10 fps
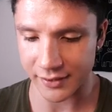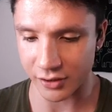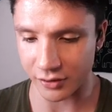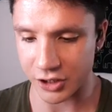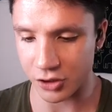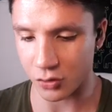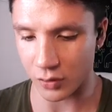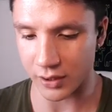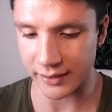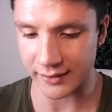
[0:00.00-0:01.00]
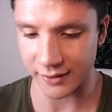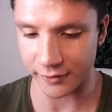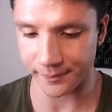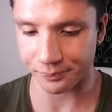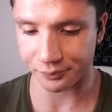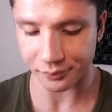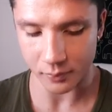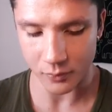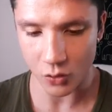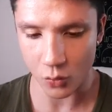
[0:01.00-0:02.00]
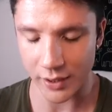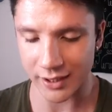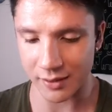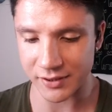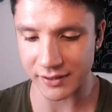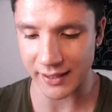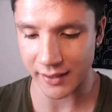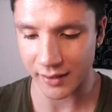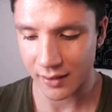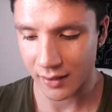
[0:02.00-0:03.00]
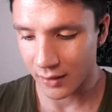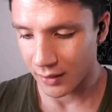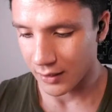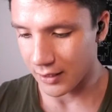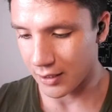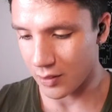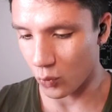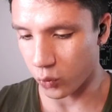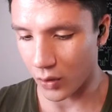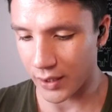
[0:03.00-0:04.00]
So the usual kind of deal when it comes to that. What